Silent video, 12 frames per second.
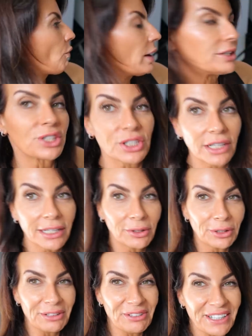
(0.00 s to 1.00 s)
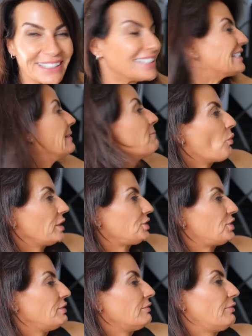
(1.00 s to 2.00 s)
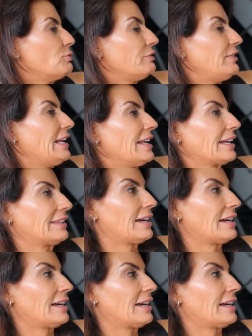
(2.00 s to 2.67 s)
watch, I don't know if you can see, watch your movie like